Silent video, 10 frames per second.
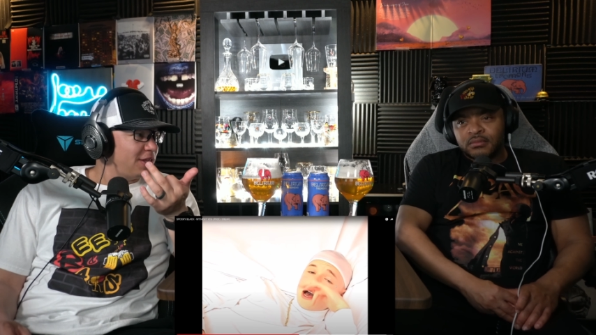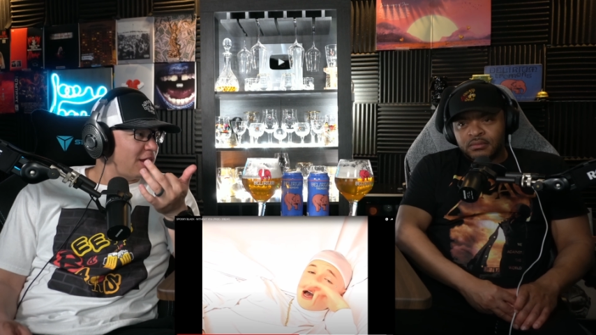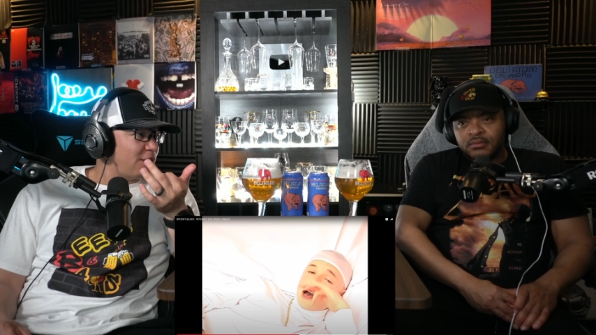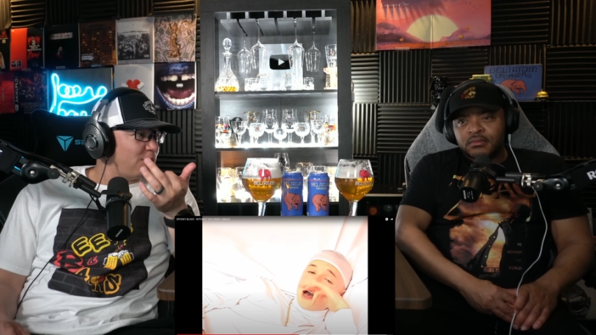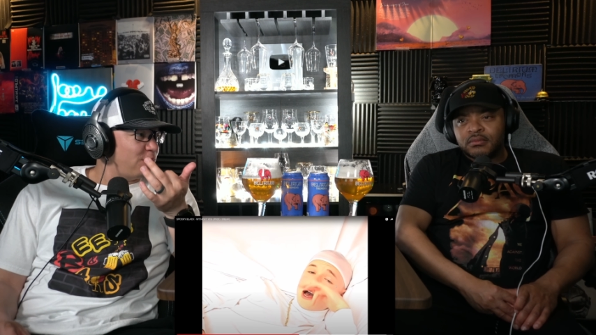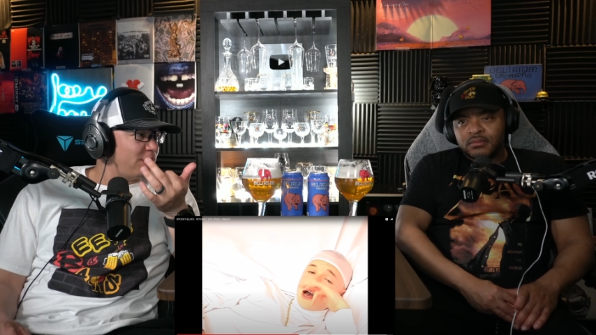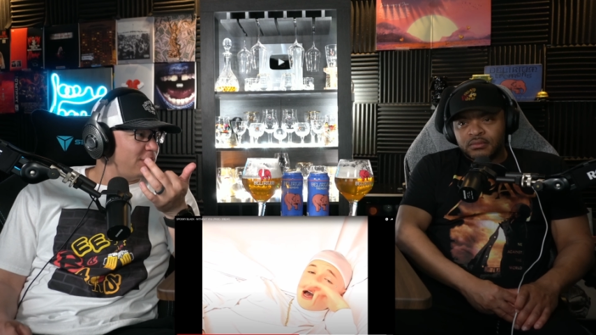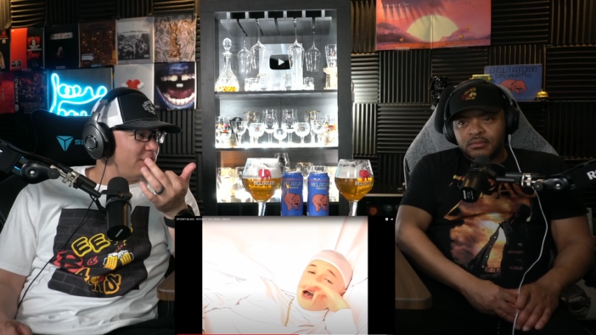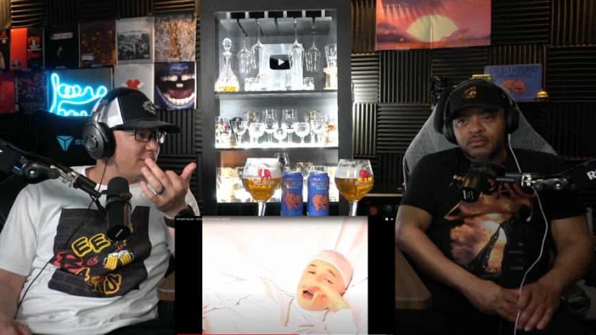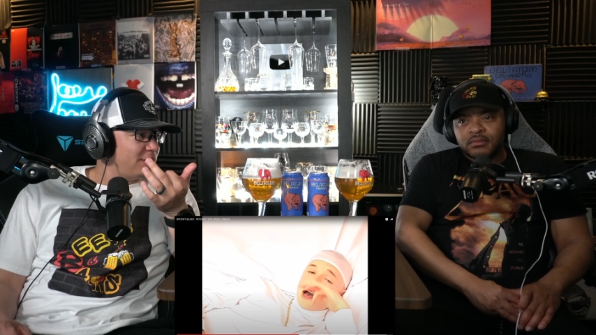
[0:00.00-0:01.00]
Speaker 1: that it
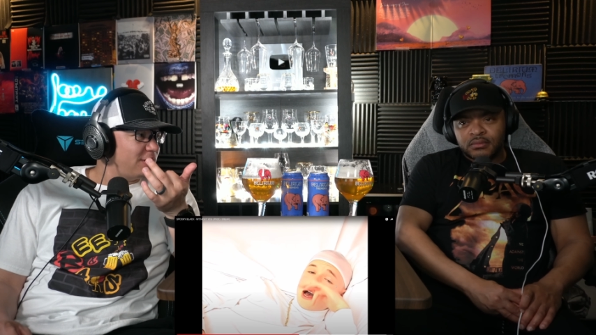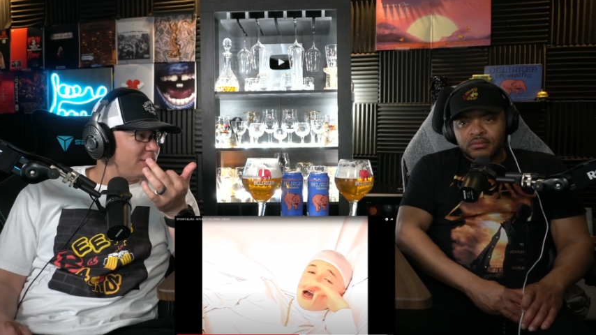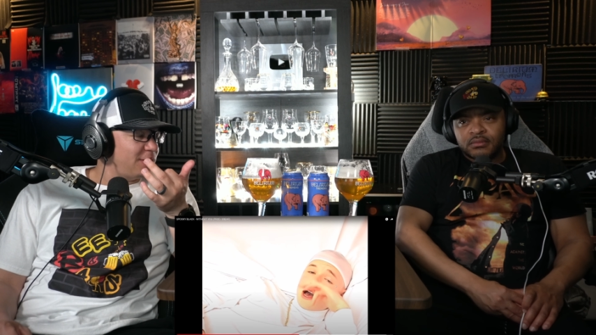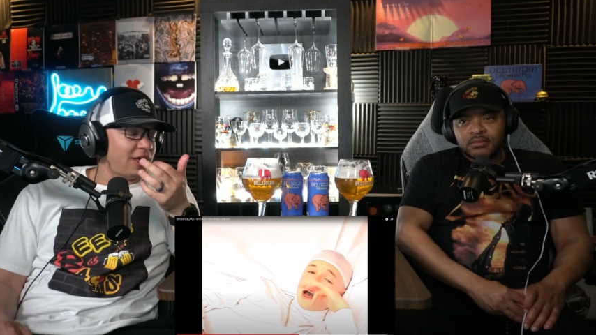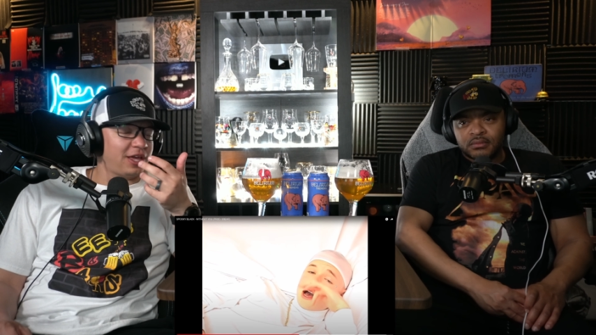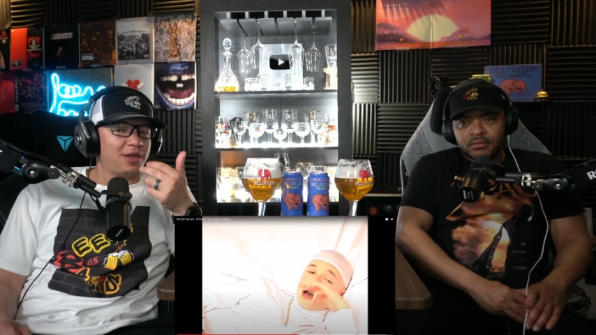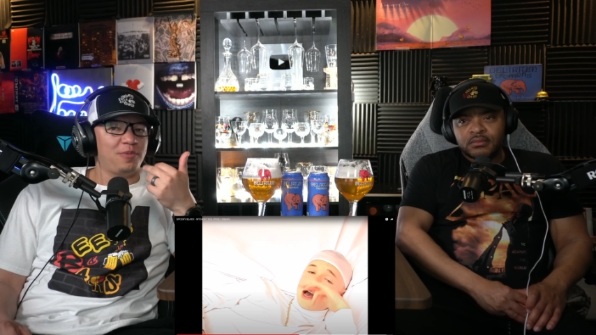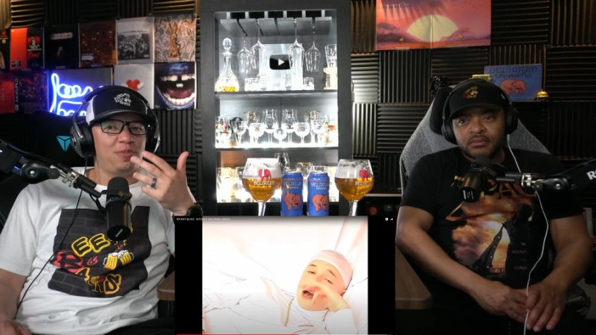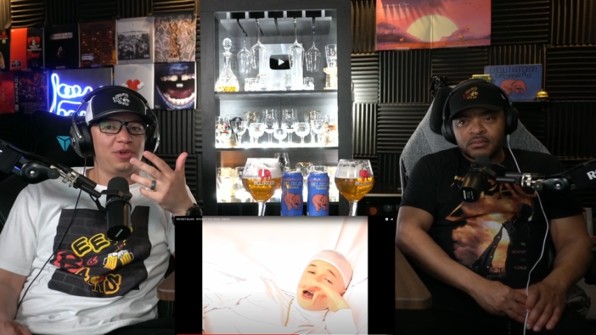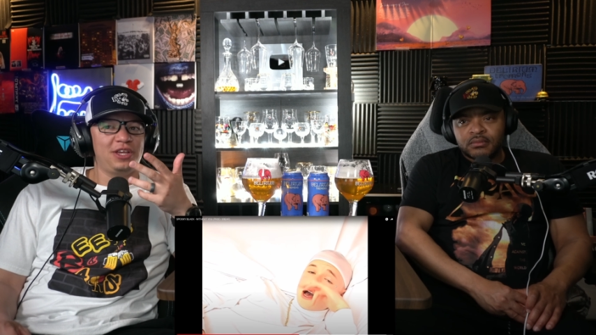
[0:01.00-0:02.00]
would like
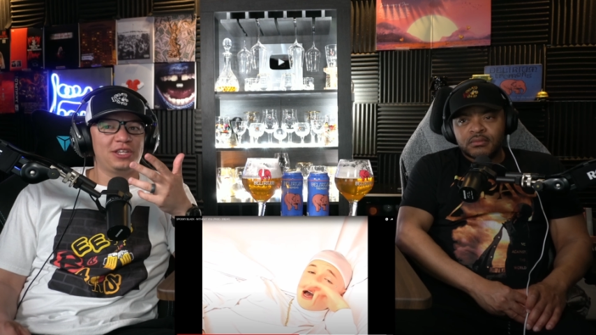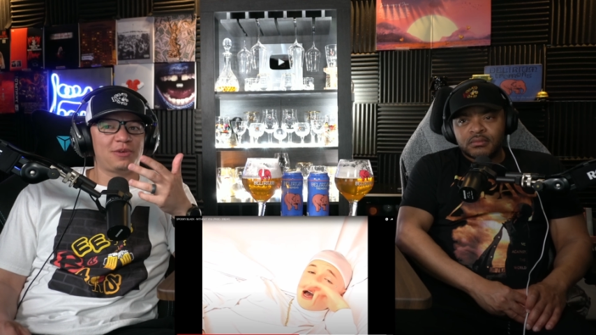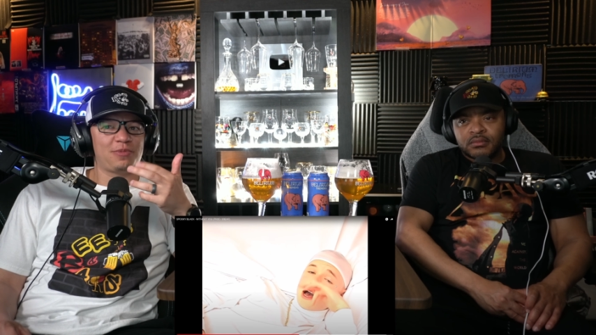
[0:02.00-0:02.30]
be